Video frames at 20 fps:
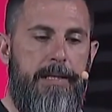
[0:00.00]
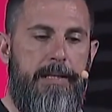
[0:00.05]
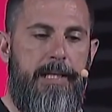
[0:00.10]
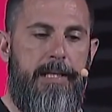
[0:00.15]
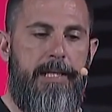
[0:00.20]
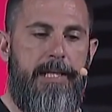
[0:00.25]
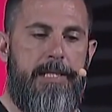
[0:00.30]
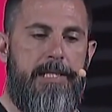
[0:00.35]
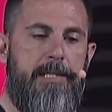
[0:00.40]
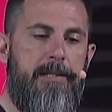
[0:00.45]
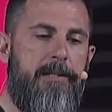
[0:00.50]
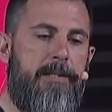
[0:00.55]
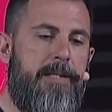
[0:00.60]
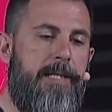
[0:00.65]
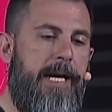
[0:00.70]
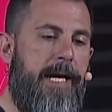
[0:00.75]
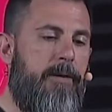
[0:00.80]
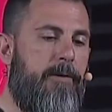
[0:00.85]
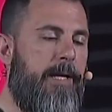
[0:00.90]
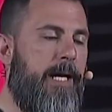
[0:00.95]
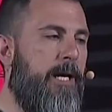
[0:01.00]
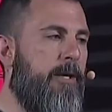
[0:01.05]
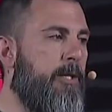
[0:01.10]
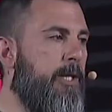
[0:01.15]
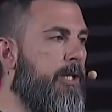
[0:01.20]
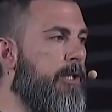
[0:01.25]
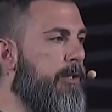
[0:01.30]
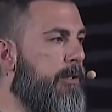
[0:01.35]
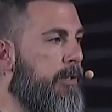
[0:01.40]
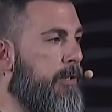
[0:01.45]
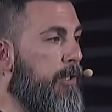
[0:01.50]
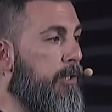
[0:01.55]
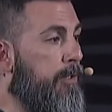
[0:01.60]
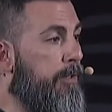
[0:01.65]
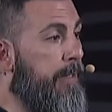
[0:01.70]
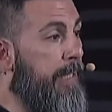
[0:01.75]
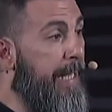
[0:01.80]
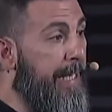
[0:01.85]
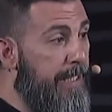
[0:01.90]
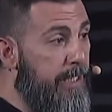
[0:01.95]
Now let's look now at how the
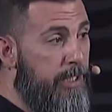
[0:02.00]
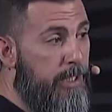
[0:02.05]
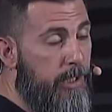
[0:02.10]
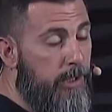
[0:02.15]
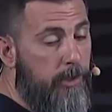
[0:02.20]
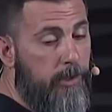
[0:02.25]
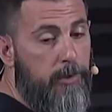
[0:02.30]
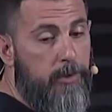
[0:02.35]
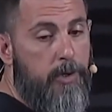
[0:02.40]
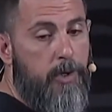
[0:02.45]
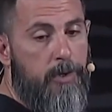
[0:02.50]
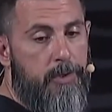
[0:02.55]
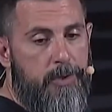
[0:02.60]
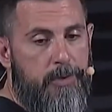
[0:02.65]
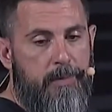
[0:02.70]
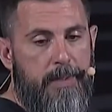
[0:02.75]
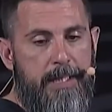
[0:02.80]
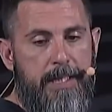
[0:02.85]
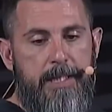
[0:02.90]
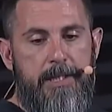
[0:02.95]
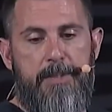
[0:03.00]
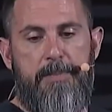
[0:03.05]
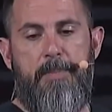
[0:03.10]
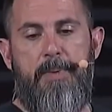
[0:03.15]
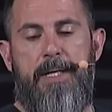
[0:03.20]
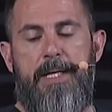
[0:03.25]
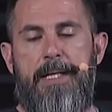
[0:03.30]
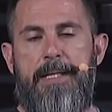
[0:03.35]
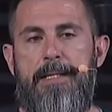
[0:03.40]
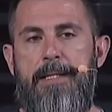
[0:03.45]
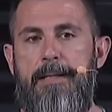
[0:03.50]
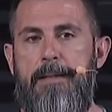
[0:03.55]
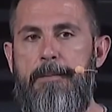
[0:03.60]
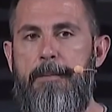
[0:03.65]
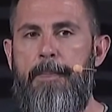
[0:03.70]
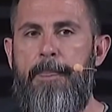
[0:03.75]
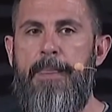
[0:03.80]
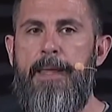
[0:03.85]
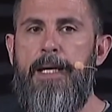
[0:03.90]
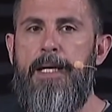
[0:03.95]
next glucose reading is predicted.
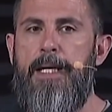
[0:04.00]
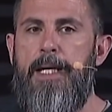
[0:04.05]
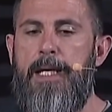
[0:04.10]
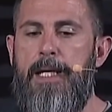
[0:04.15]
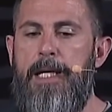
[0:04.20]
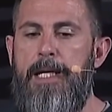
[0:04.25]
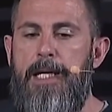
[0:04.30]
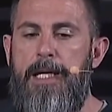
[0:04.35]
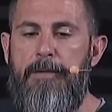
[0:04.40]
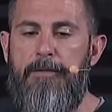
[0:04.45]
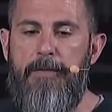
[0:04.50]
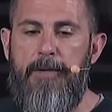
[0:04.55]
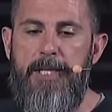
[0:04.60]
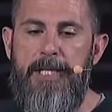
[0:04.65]
And